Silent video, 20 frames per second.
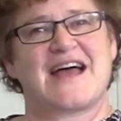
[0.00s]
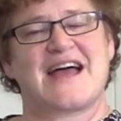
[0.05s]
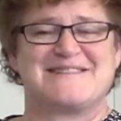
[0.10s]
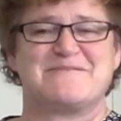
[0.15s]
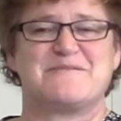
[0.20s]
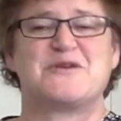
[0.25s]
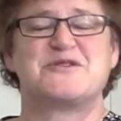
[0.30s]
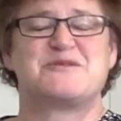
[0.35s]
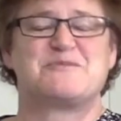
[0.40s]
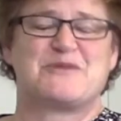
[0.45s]

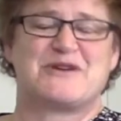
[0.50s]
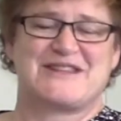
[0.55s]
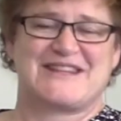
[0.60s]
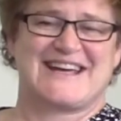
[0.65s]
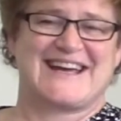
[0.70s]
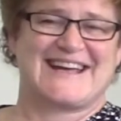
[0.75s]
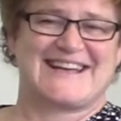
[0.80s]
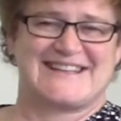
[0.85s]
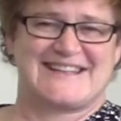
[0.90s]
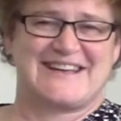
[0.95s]
Most important
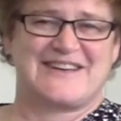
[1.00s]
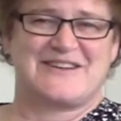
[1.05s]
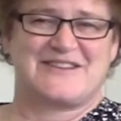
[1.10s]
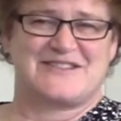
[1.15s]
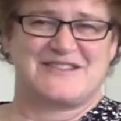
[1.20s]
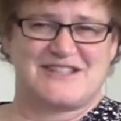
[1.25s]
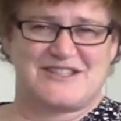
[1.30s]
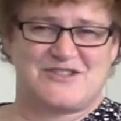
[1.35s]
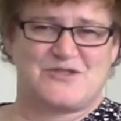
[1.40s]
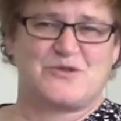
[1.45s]
thing I can tell you
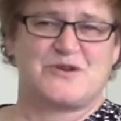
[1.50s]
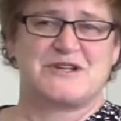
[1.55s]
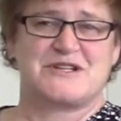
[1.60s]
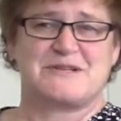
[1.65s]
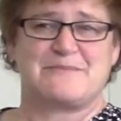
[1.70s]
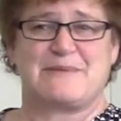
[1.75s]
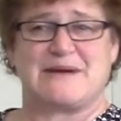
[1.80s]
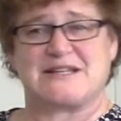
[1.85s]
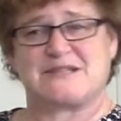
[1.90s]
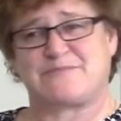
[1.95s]
is in order
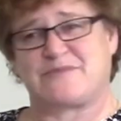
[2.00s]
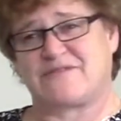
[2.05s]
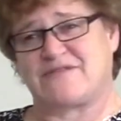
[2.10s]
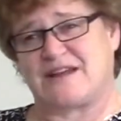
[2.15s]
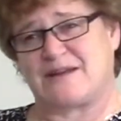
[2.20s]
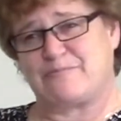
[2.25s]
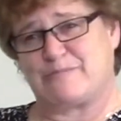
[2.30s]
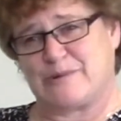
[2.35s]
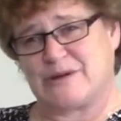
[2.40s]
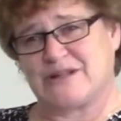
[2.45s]
to best
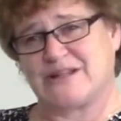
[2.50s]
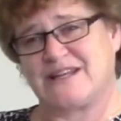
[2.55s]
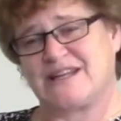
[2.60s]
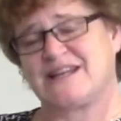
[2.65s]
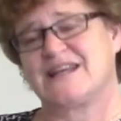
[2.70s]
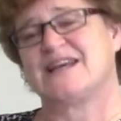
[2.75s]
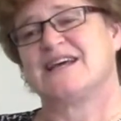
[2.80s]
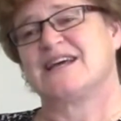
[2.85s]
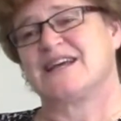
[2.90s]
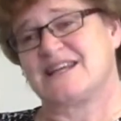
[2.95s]
prevent bullying,
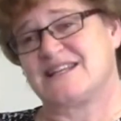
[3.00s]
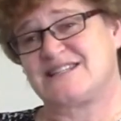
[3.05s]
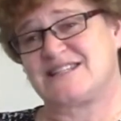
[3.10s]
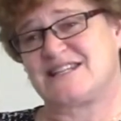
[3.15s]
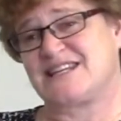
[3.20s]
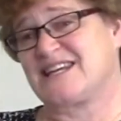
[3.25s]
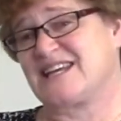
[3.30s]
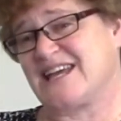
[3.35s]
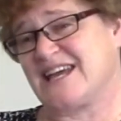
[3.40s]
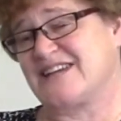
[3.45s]
it's
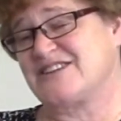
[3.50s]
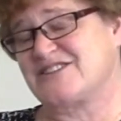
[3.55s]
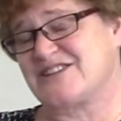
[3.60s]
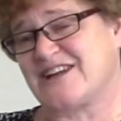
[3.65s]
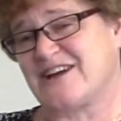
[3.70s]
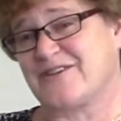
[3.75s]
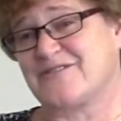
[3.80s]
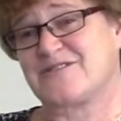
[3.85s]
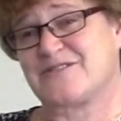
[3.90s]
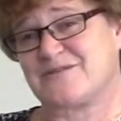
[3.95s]
to engage in
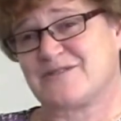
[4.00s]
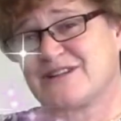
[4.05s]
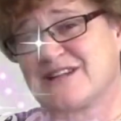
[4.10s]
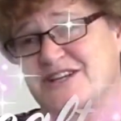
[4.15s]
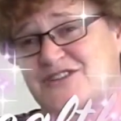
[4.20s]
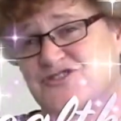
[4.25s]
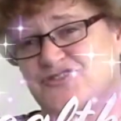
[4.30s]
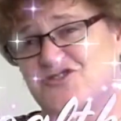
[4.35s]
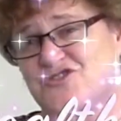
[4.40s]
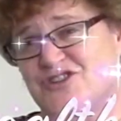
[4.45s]
healthy
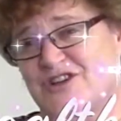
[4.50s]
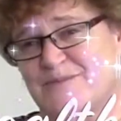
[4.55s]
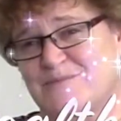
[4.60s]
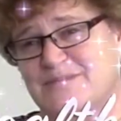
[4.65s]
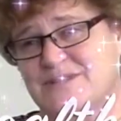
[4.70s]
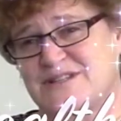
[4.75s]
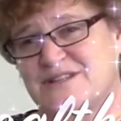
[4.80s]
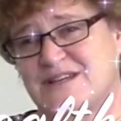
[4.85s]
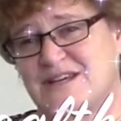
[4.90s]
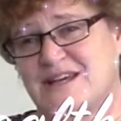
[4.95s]

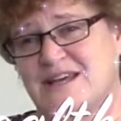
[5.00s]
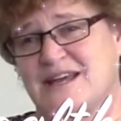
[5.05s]
relationships.